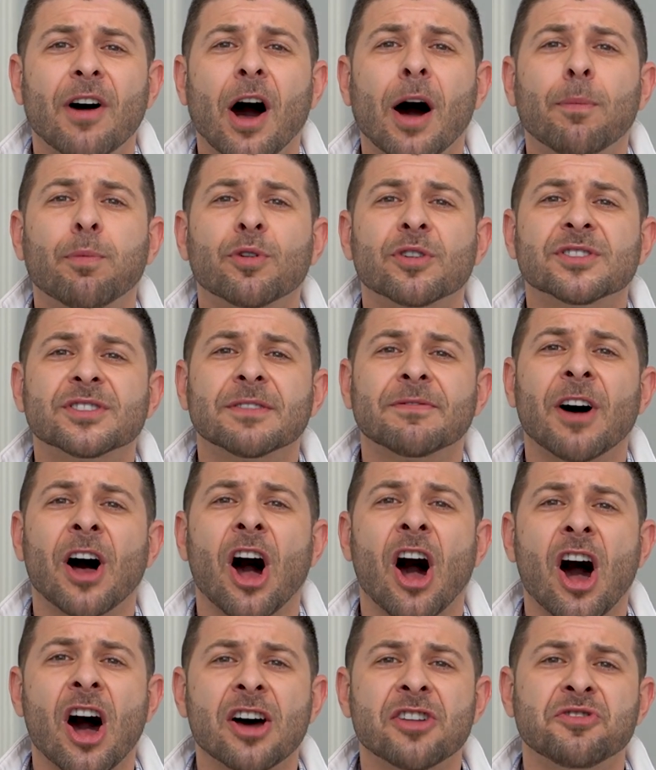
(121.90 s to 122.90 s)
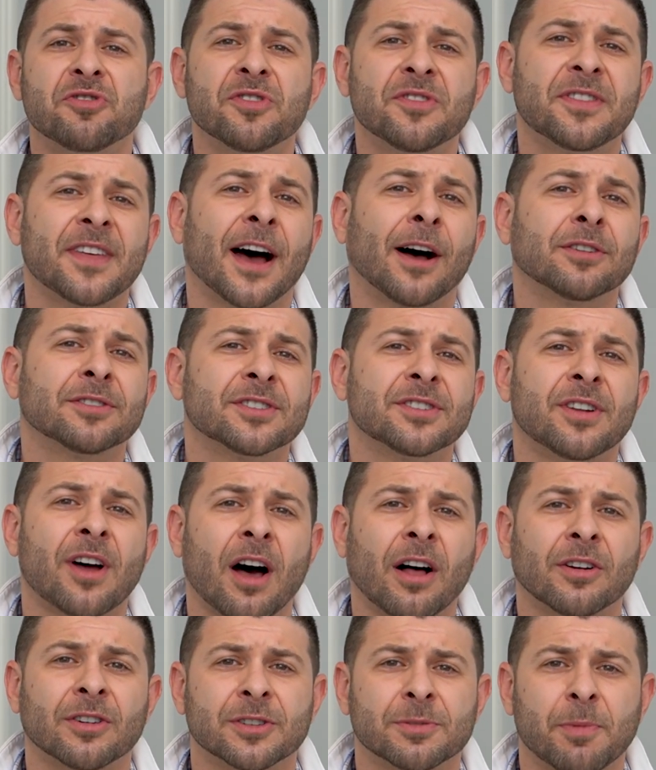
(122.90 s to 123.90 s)
upwards of
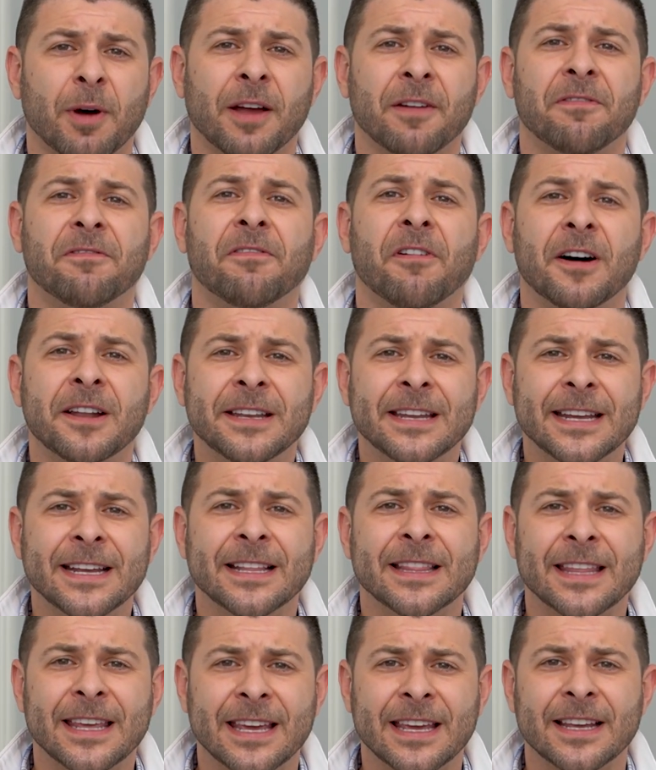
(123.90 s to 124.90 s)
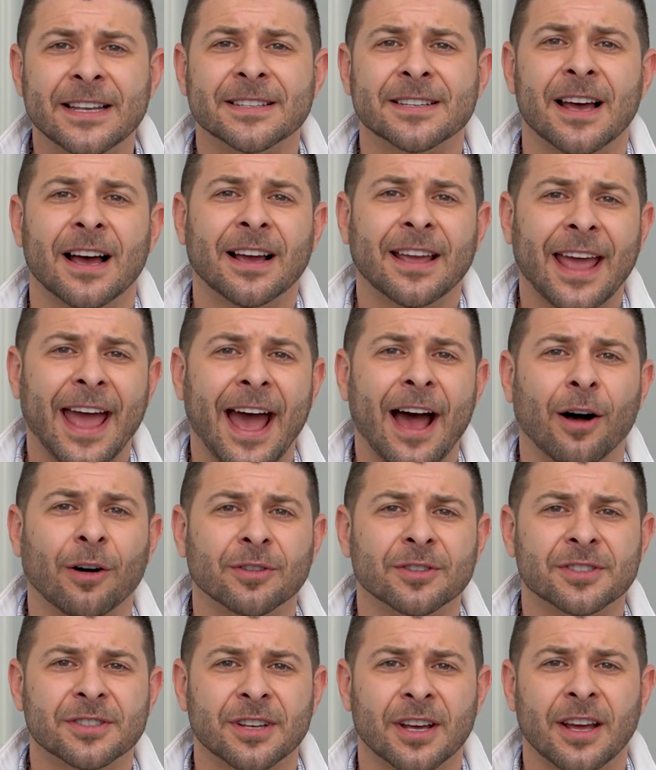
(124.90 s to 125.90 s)
$100,000 by funding these
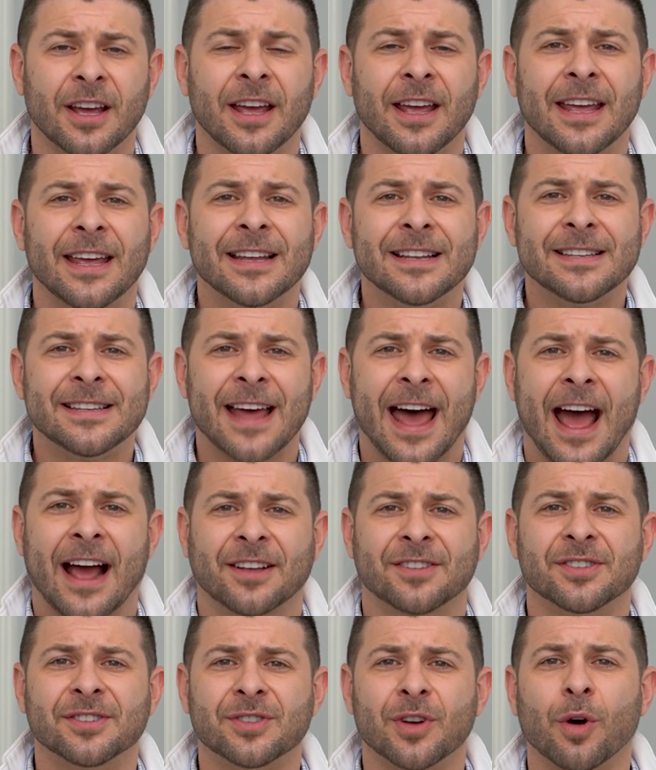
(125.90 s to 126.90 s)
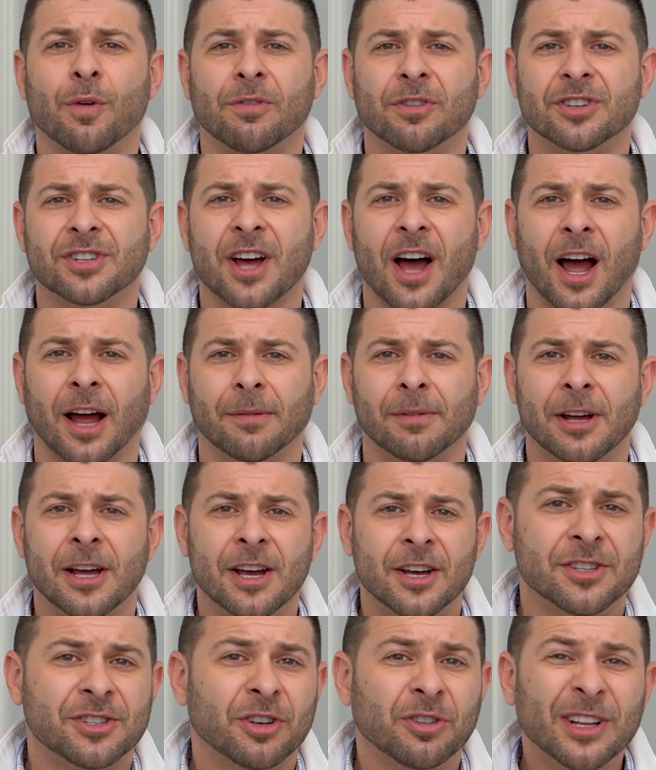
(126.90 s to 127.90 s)
accounts in taxes over time.
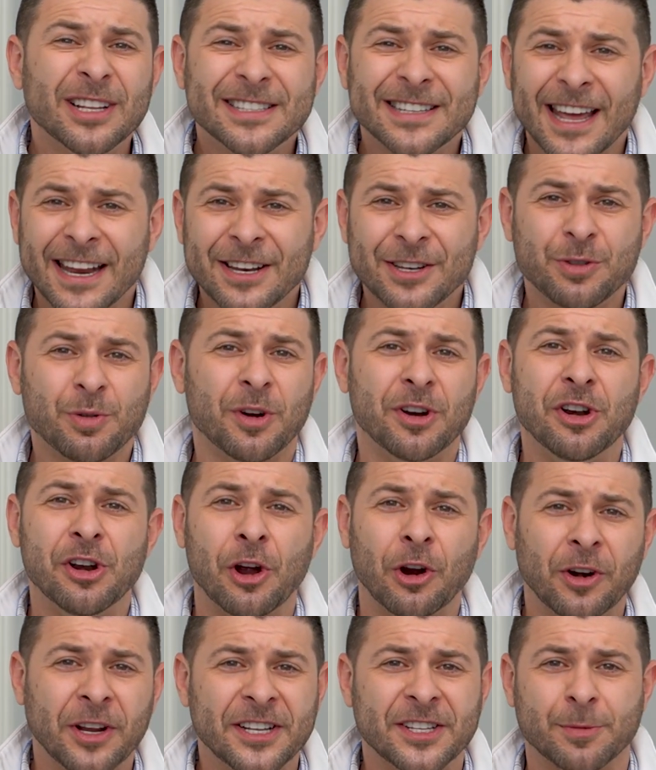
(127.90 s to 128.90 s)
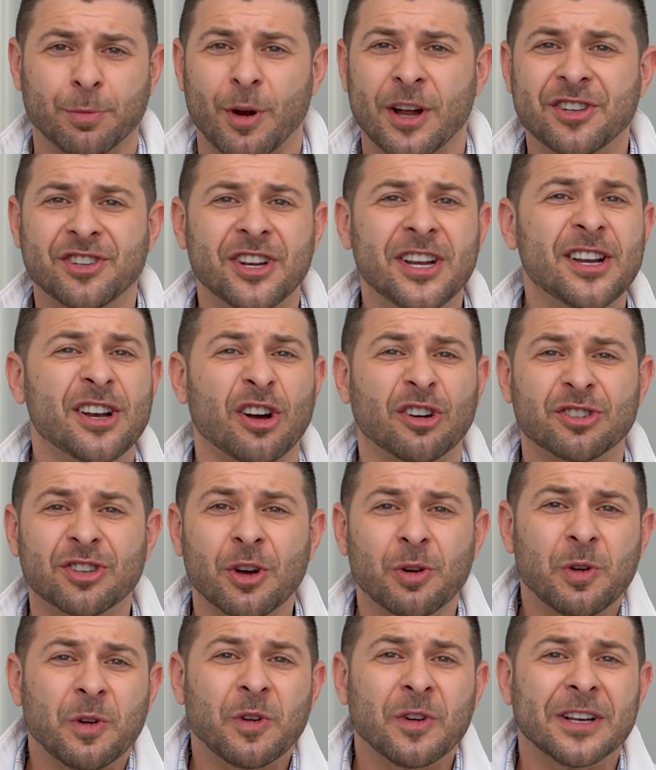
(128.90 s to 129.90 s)
So let's get into a nerdy spreadsheet and I'll
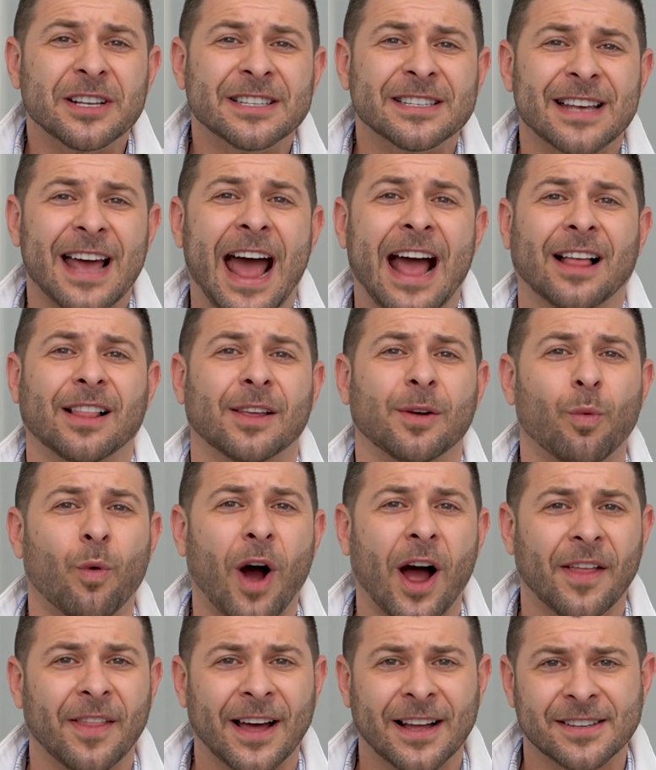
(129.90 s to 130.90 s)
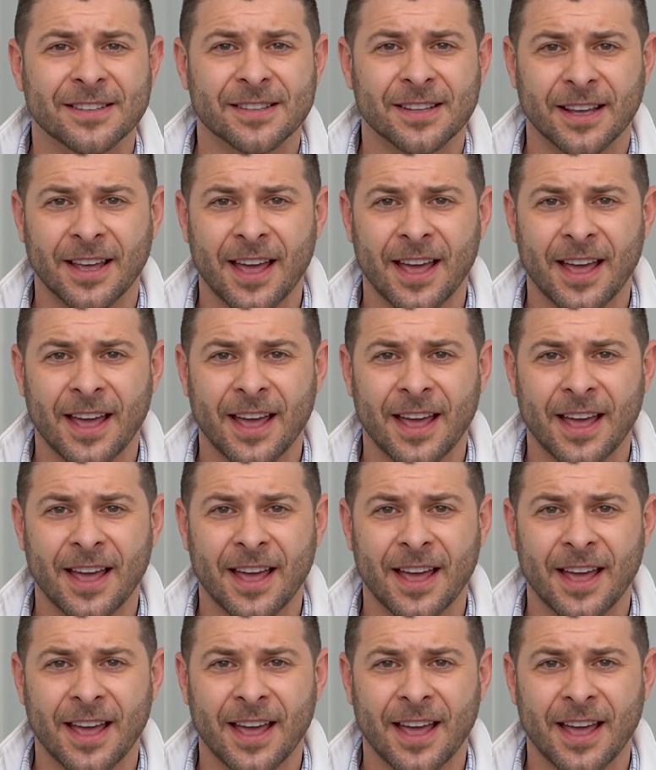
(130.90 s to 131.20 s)
show you exactly why that's the